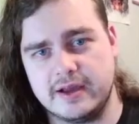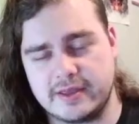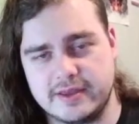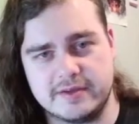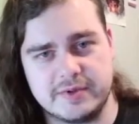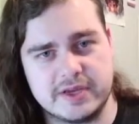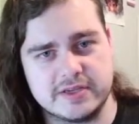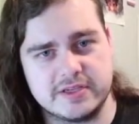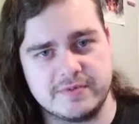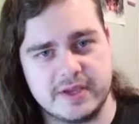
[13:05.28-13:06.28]
think because
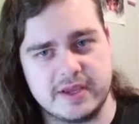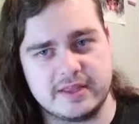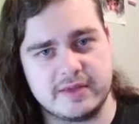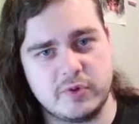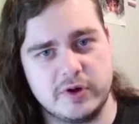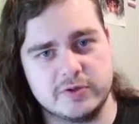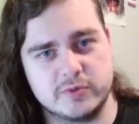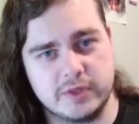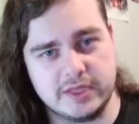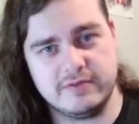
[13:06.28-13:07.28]
to me at that point it was
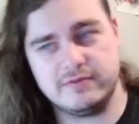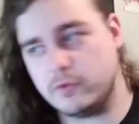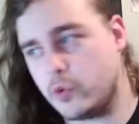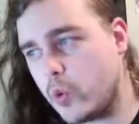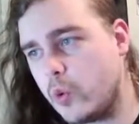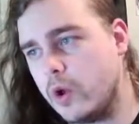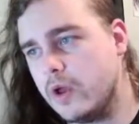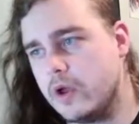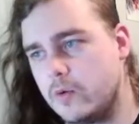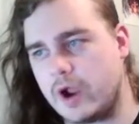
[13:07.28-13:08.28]
relief.
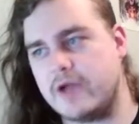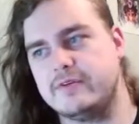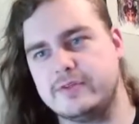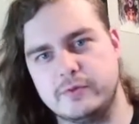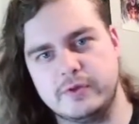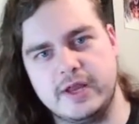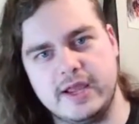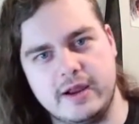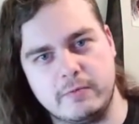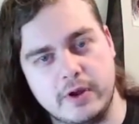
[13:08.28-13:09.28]
We're halfway through the day
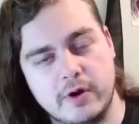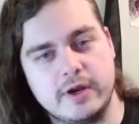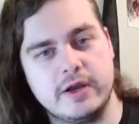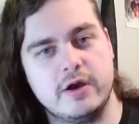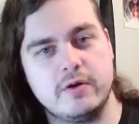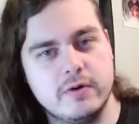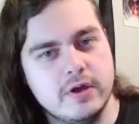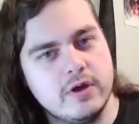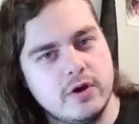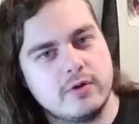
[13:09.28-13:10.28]
and we already know
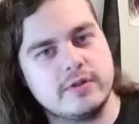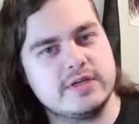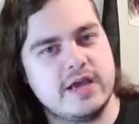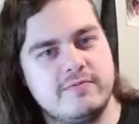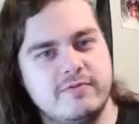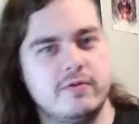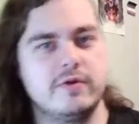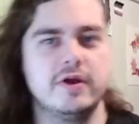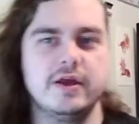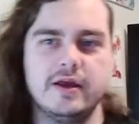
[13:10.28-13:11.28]
who are the top 4
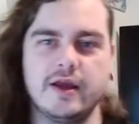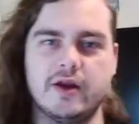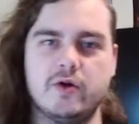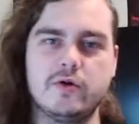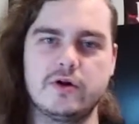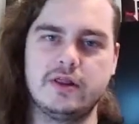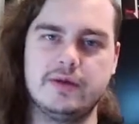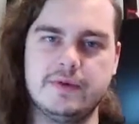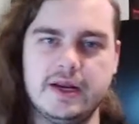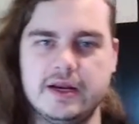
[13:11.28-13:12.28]
and who are
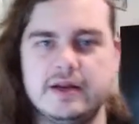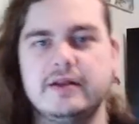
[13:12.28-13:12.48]
eliminated.